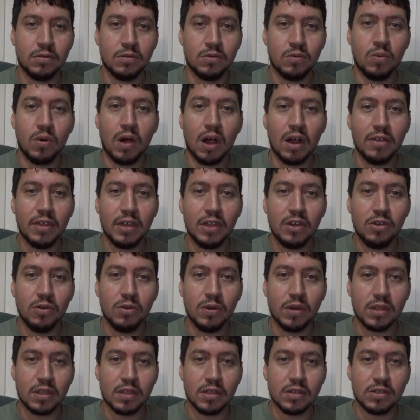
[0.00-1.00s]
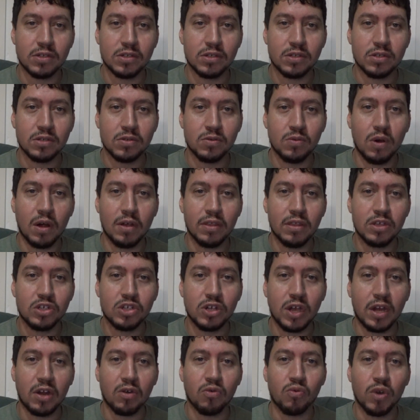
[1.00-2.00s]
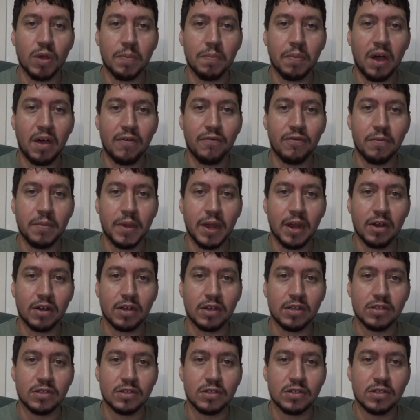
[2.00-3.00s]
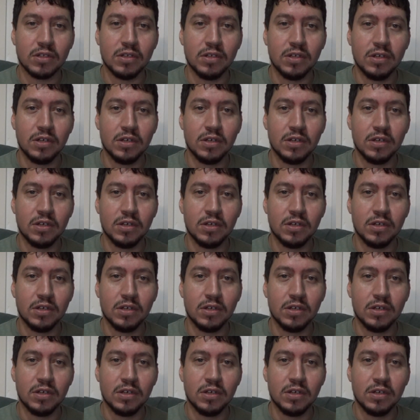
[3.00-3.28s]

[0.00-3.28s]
Why are they doing this? Why are they trying to rip off Americans?